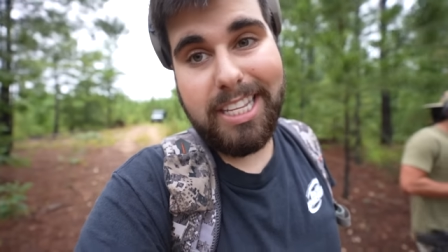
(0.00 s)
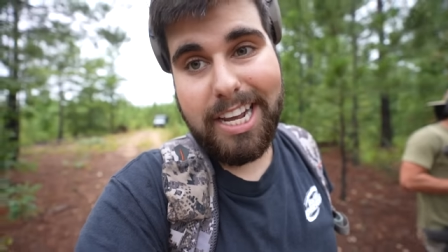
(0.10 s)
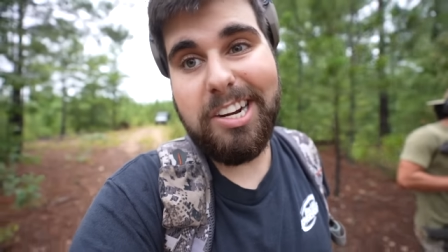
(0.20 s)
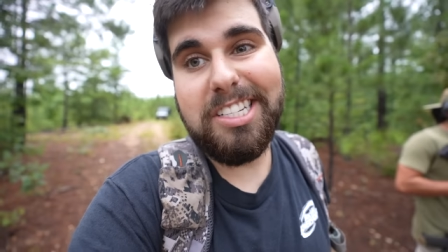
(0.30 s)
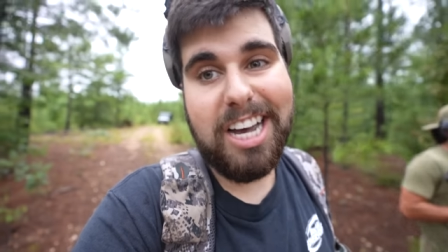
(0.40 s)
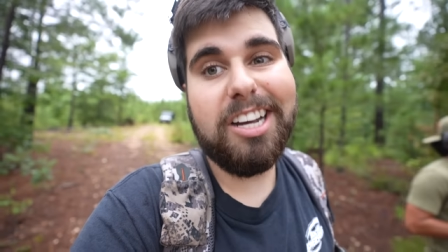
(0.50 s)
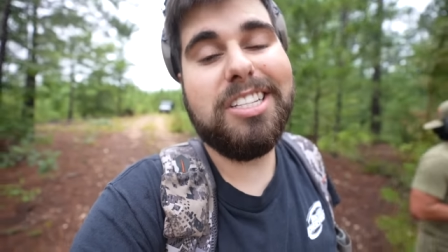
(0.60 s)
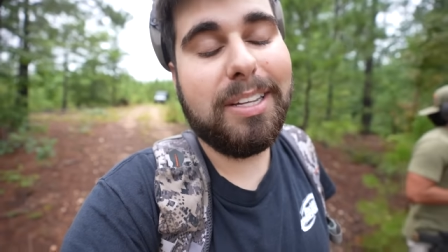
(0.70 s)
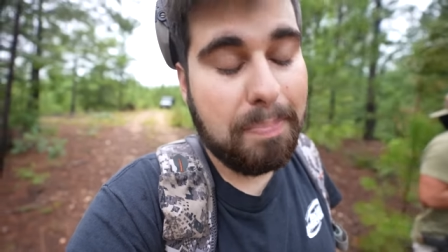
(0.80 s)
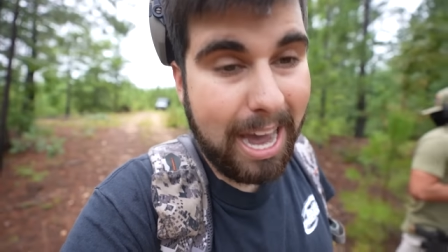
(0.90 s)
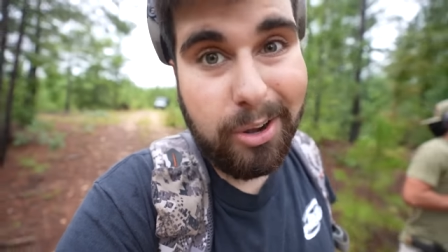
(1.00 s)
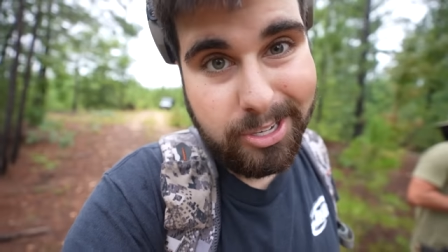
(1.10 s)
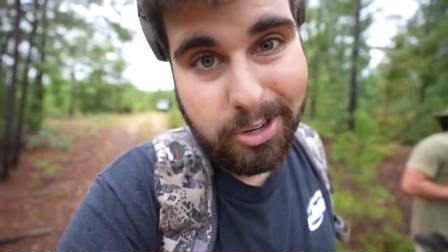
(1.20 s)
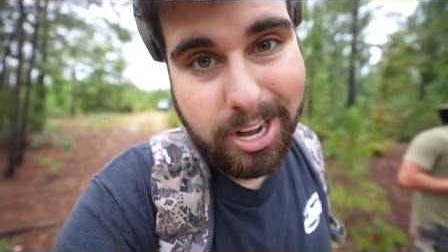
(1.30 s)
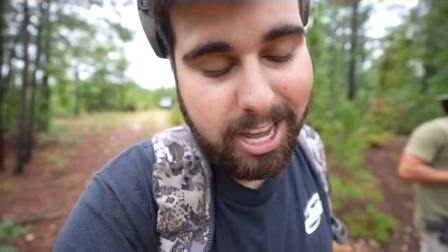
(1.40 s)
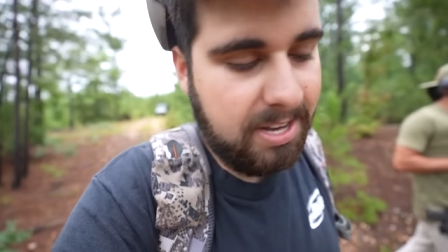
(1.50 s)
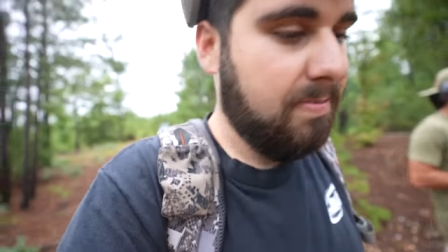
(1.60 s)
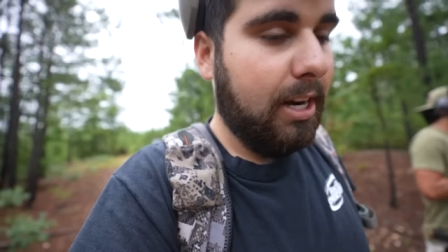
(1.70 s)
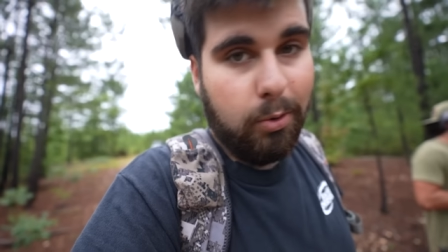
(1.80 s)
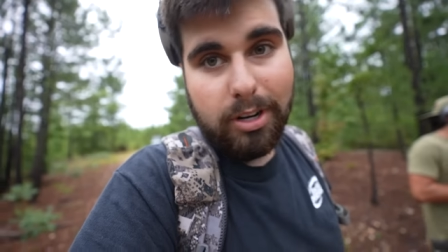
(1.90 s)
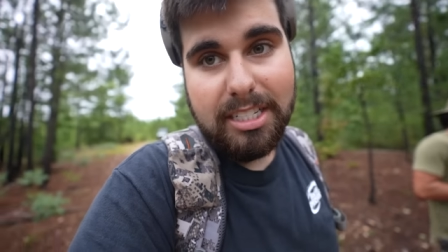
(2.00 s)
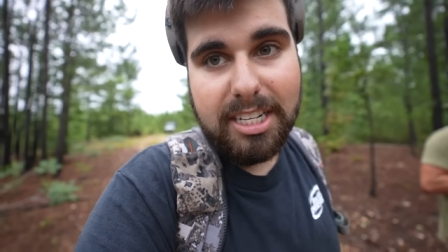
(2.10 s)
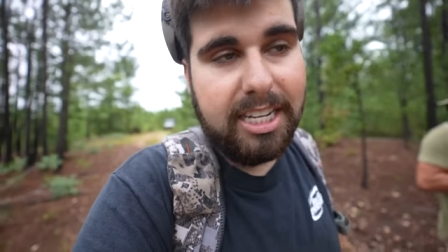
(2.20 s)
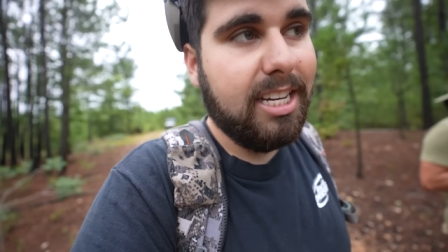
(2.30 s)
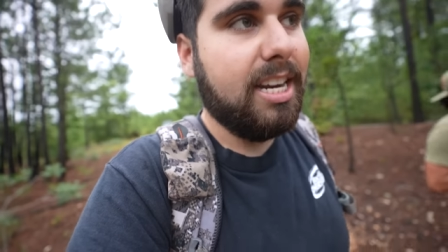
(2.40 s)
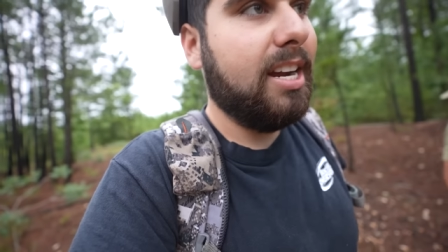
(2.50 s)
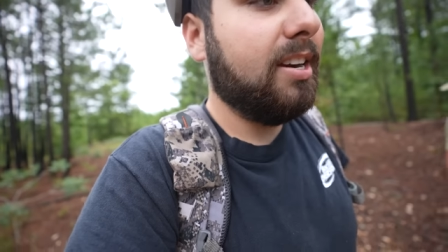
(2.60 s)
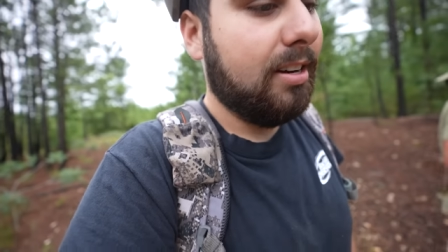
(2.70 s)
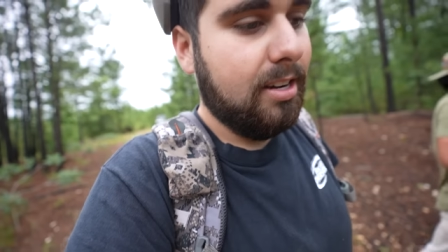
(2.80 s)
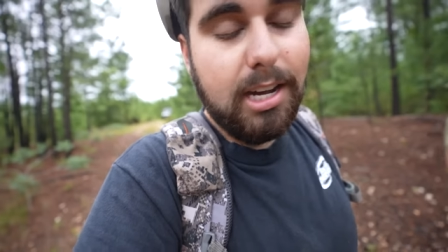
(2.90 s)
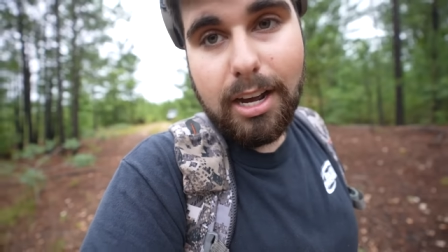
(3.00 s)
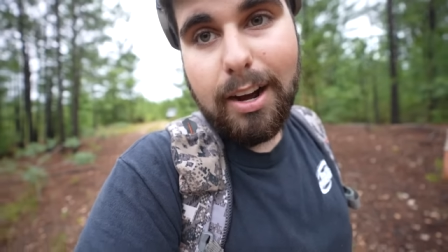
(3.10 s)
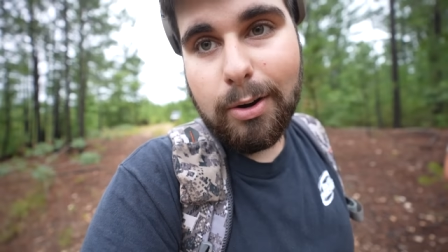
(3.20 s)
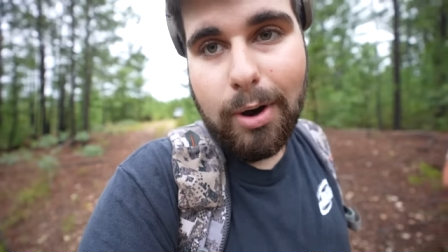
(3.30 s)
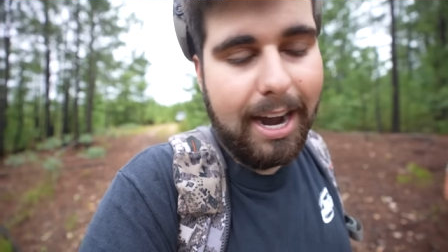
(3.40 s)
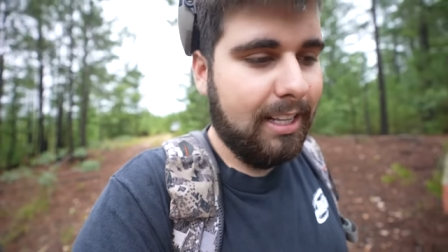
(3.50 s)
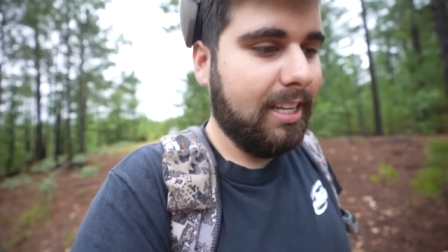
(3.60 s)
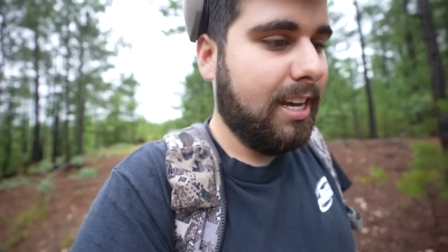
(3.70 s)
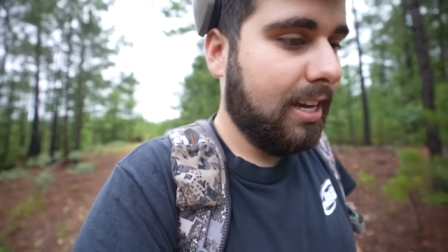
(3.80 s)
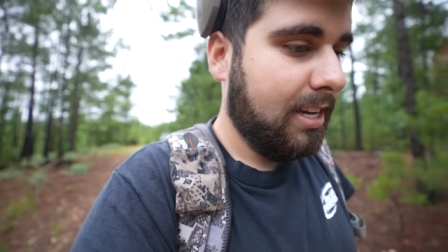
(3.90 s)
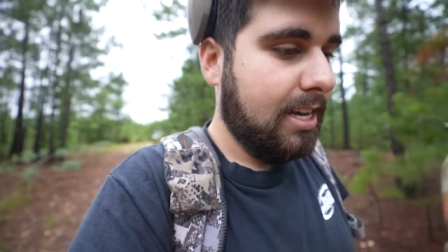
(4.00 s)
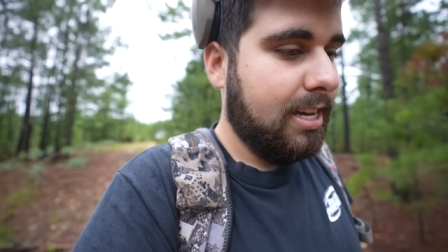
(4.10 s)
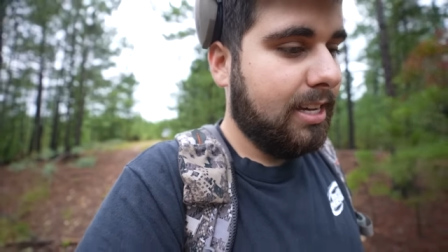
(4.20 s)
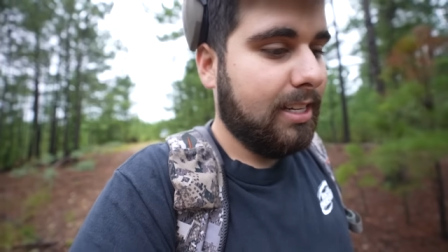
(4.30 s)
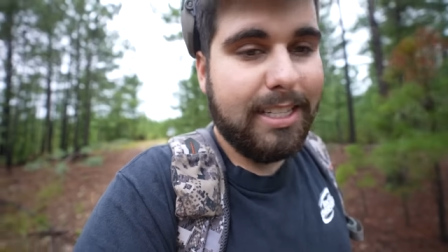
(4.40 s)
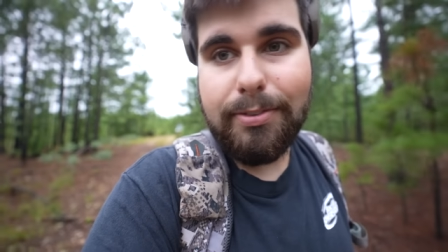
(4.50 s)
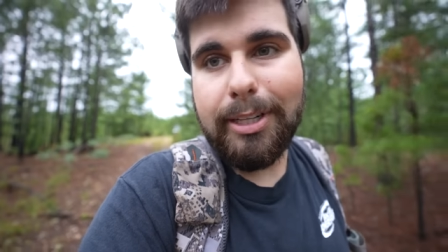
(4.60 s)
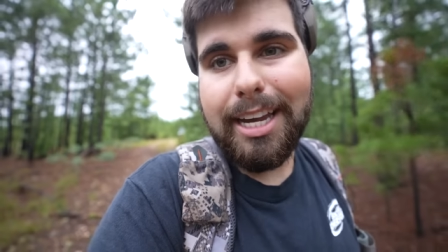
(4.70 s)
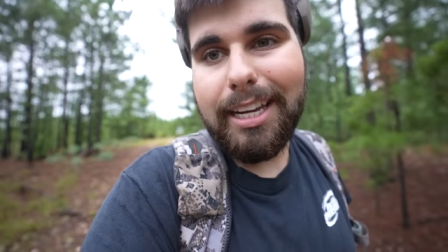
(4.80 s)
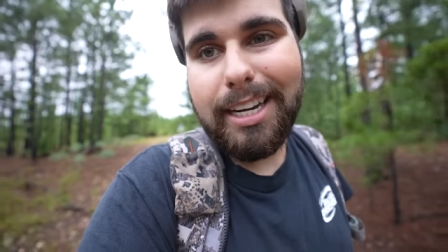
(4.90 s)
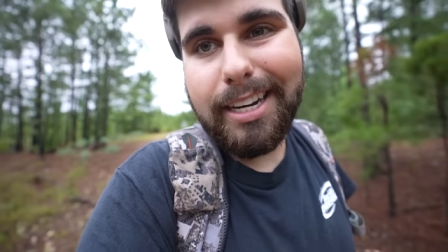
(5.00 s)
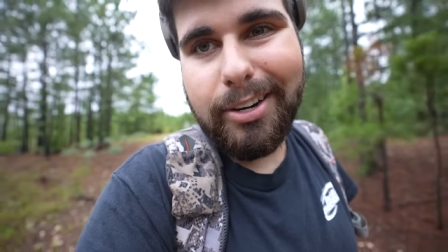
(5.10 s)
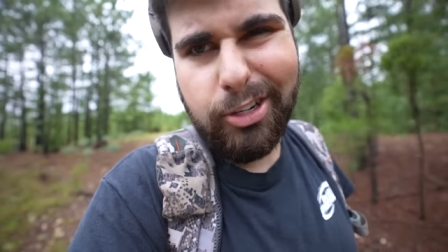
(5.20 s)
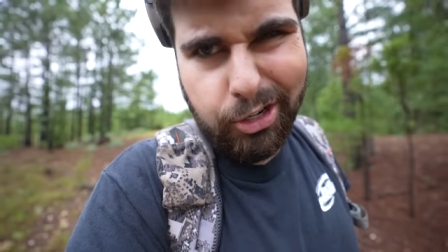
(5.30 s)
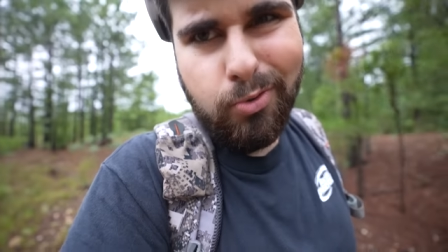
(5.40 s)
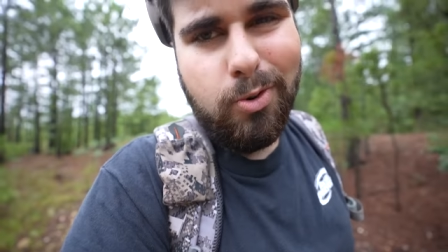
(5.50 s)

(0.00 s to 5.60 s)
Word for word: in there. It's not because the batteries are dead. But we're gonna sneak in here all quietly, see if we can't get in here and shoot